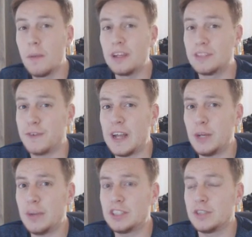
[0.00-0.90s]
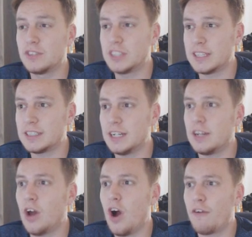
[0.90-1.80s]
But his valuation of
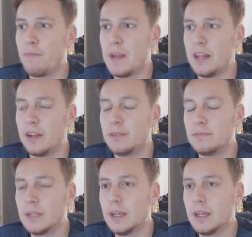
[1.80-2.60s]
16.5 million.